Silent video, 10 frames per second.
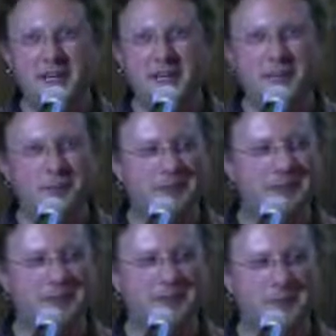I don't
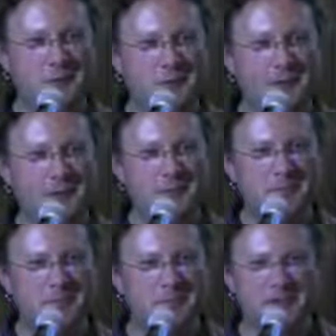want to uh,
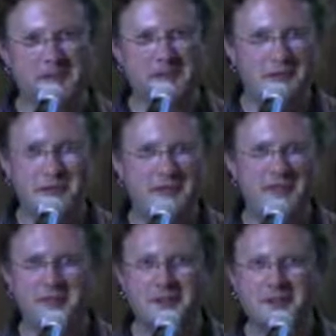cause a
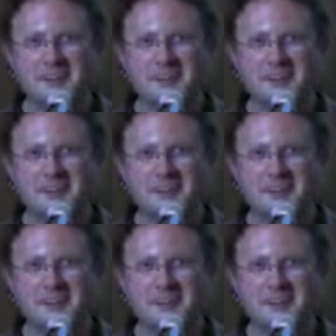rift either.